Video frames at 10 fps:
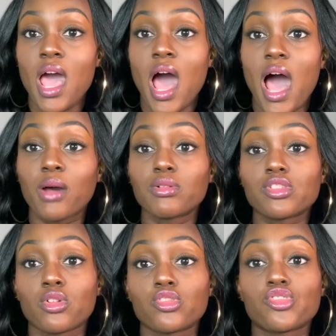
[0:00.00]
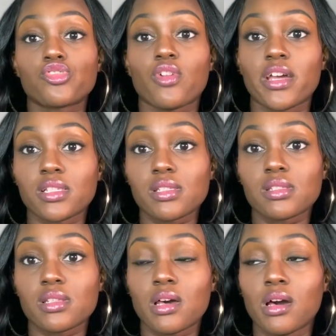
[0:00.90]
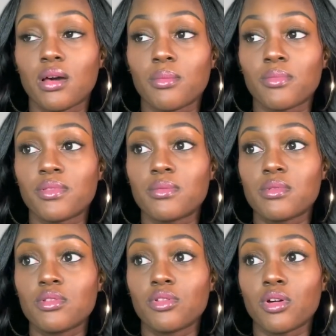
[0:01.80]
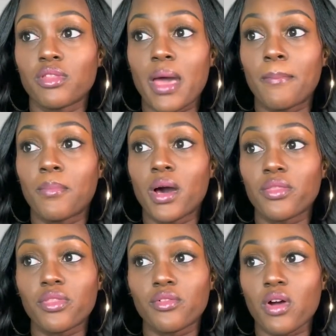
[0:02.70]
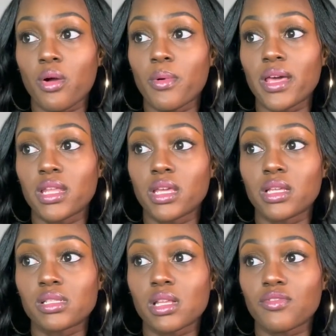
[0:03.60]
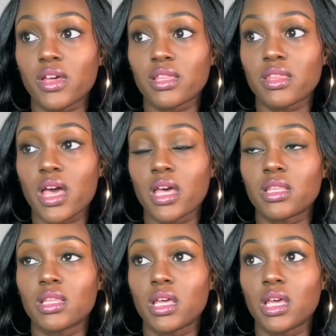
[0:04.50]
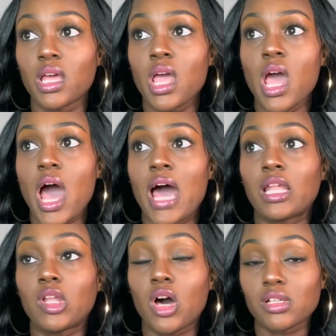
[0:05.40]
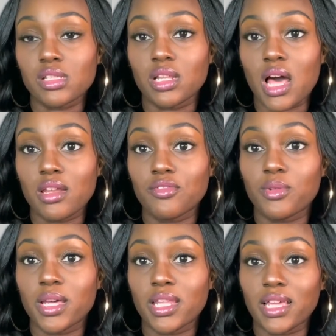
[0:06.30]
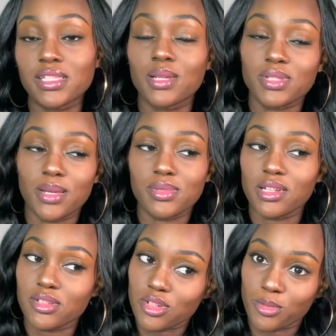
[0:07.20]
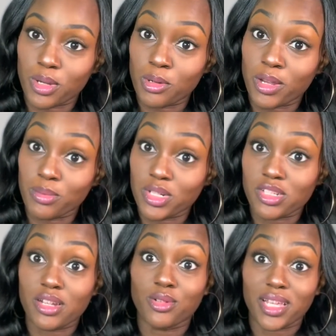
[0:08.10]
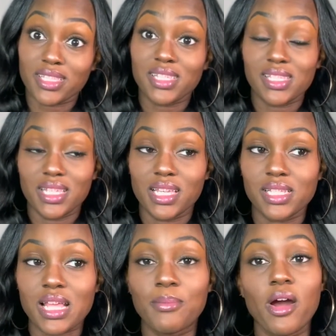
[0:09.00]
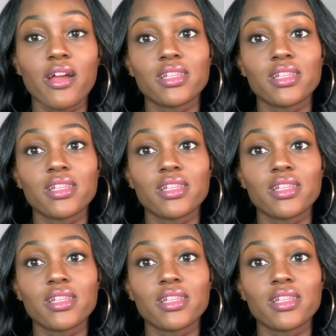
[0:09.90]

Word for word: I was so stressed, um, you know, that month of our wedding and stuff like that, that I lost a lot of weight. Like sometimes there are certain wedding pictures I don't like to see because I'm already